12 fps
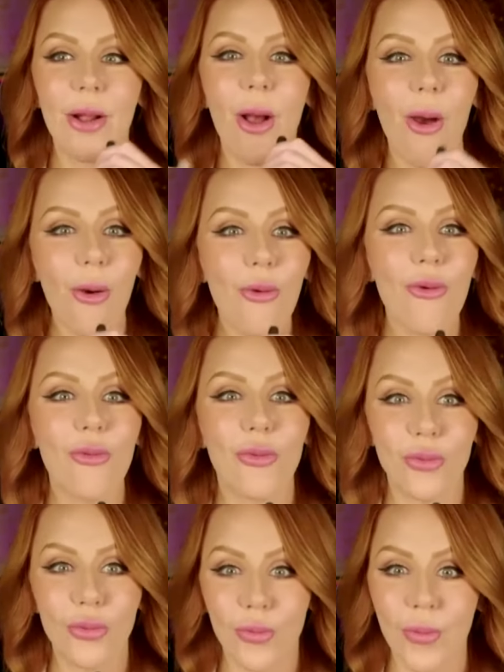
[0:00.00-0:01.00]
Oh,
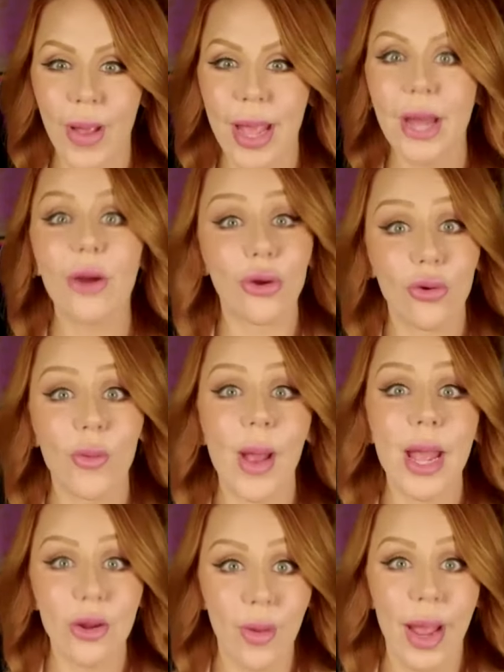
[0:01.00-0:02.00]
grand or
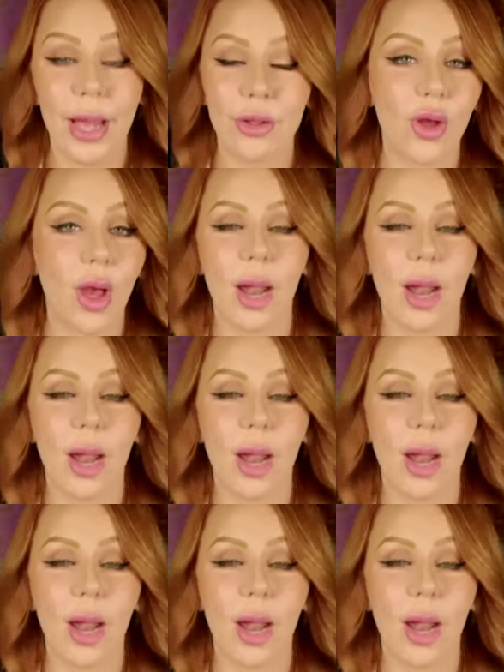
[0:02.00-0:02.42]
great grandchild.